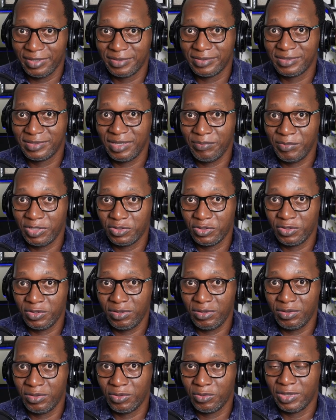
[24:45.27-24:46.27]
a
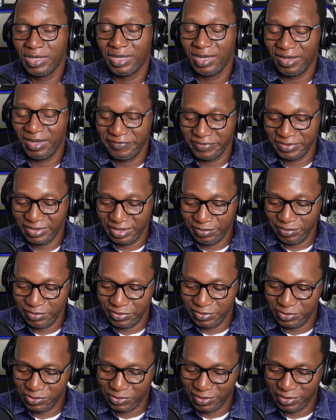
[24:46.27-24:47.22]
semitone or a half step.